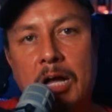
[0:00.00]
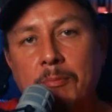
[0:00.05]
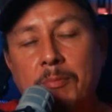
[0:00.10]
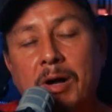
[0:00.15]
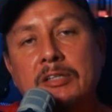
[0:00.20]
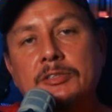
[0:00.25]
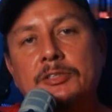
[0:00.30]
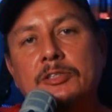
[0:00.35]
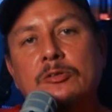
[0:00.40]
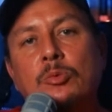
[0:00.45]
I'm
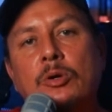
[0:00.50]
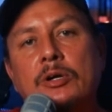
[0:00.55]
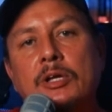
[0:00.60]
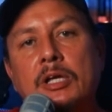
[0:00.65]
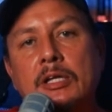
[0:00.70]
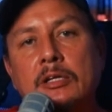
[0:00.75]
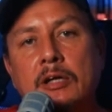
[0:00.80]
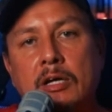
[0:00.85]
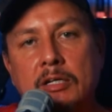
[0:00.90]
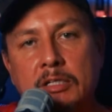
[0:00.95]
also
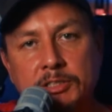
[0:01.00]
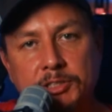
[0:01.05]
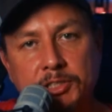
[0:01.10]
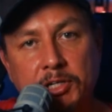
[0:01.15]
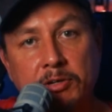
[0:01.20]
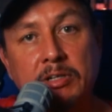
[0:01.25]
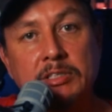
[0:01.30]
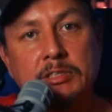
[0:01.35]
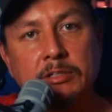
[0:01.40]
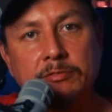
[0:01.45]
working on a
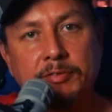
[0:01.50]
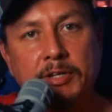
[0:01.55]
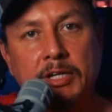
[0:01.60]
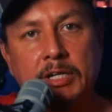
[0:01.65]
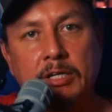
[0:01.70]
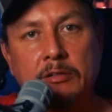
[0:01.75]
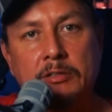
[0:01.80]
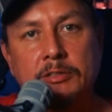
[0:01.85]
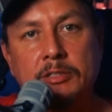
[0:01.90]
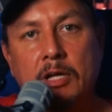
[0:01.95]
series of
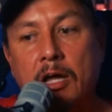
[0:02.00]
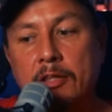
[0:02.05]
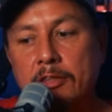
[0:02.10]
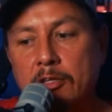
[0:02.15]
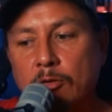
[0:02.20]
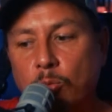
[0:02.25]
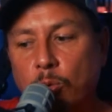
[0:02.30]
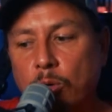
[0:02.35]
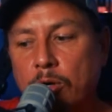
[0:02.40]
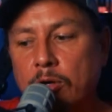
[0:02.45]
videos on
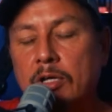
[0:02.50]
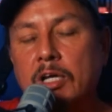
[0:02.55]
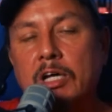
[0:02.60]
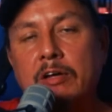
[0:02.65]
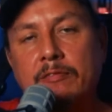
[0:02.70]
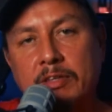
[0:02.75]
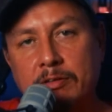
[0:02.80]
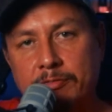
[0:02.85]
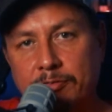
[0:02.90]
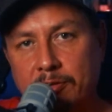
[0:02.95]
the work
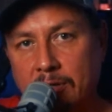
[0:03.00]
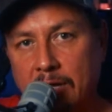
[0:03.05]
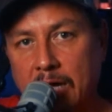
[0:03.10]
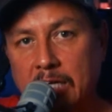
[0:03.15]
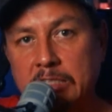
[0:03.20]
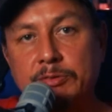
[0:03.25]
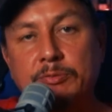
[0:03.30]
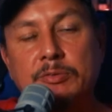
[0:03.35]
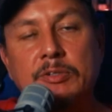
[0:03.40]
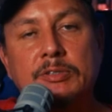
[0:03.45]
of the
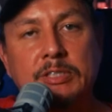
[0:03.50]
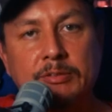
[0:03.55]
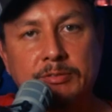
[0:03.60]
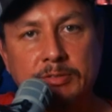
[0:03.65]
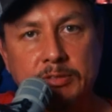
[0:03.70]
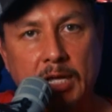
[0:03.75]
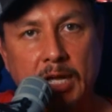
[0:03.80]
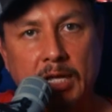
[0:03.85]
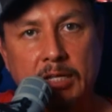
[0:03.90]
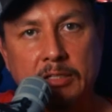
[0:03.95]
philosophers of
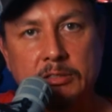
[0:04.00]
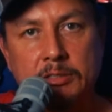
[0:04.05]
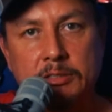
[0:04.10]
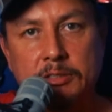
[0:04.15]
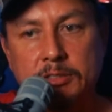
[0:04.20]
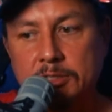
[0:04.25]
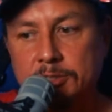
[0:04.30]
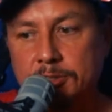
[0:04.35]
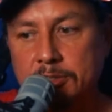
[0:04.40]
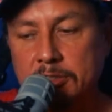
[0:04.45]
science,
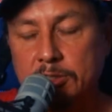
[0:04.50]
such